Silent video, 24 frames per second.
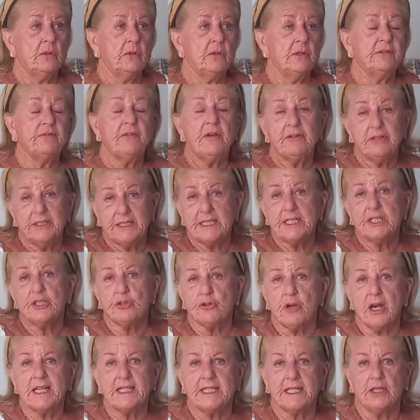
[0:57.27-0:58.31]
It's very
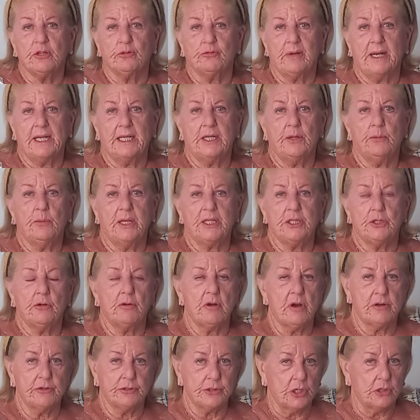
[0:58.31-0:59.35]
distressing, really, when you
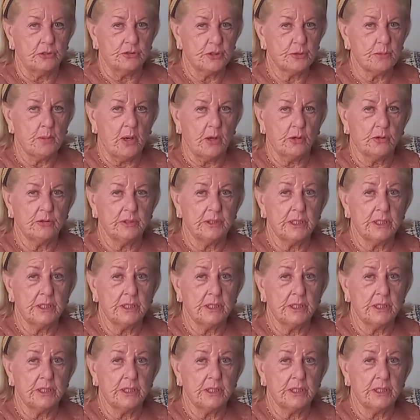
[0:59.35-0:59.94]
are a non-smoker,